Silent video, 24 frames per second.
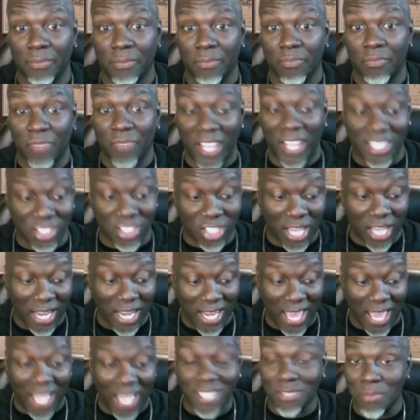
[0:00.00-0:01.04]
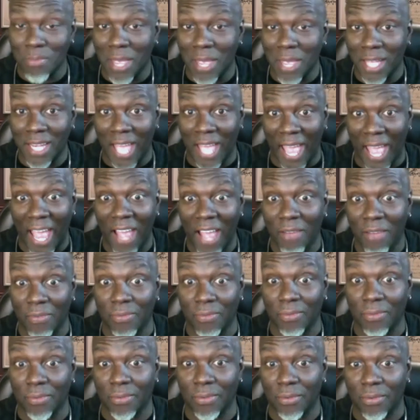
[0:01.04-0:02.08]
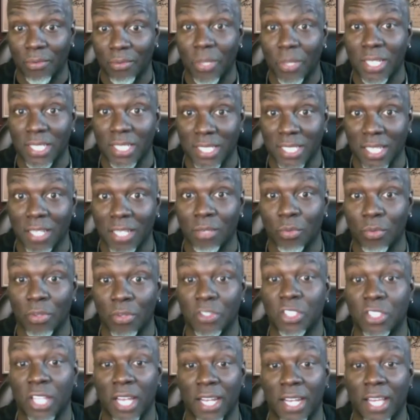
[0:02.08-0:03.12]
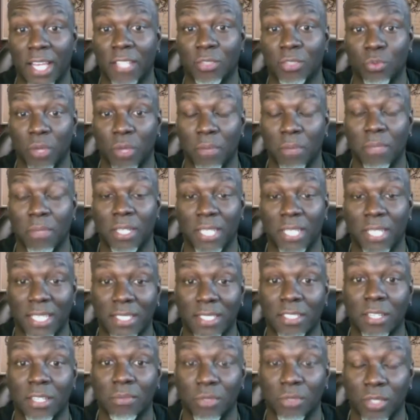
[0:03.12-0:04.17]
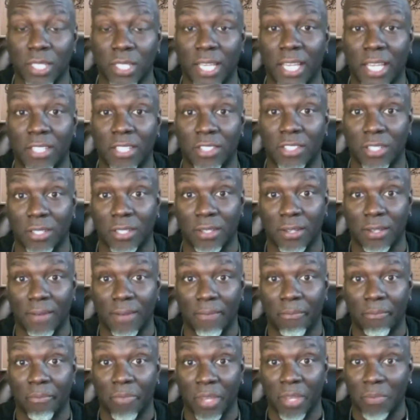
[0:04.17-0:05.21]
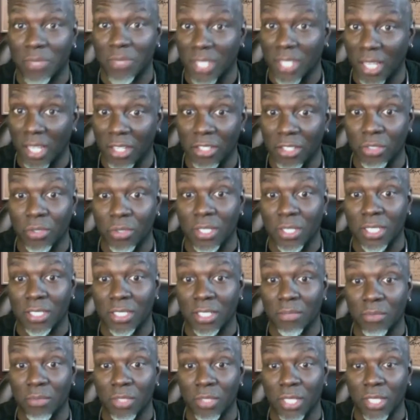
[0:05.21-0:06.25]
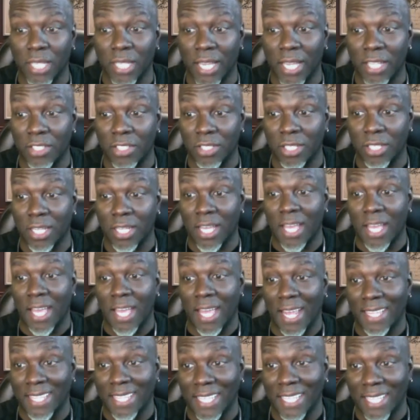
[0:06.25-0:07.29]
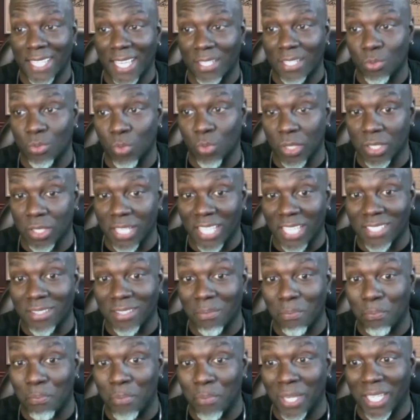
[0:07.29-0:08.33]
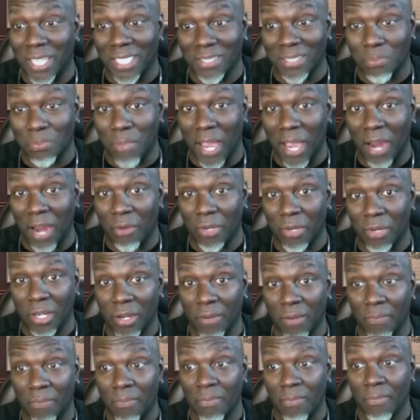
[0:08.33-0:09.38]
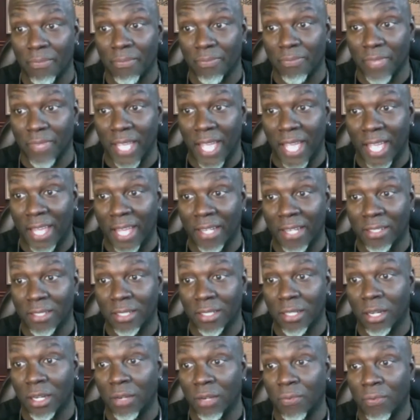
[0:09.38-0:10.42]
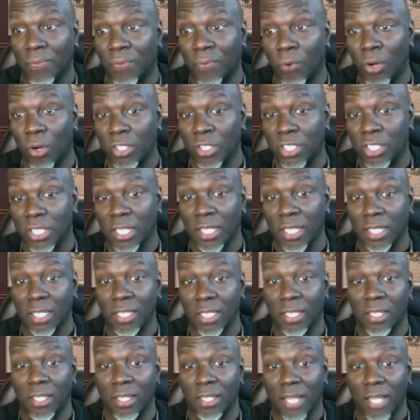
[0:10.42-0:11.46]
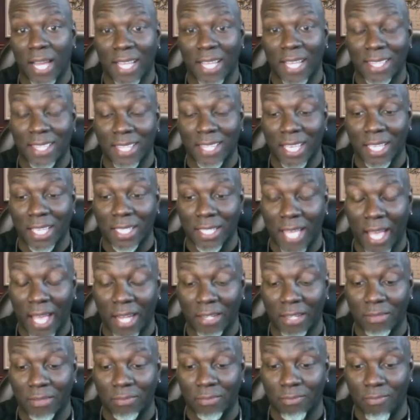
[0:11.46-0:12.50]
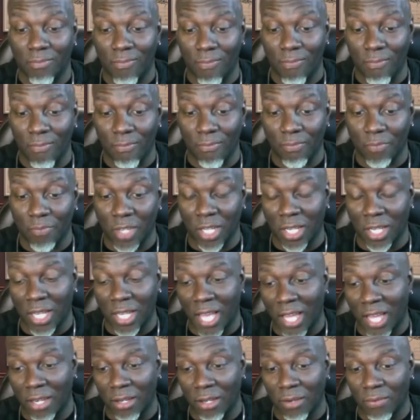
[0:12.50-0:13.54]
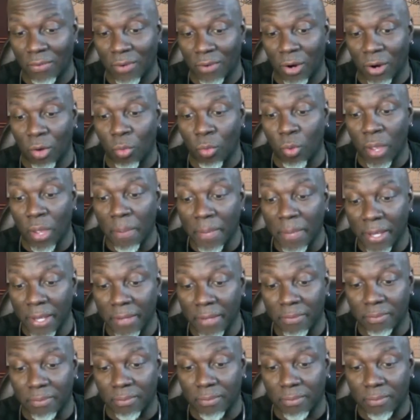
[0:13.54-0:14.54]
that gen x men have when dealing with gen x women it's communication i'm telling mm. you it's communication and i think that's one that's the biggest barrier and unfortunately i think that a lot of our women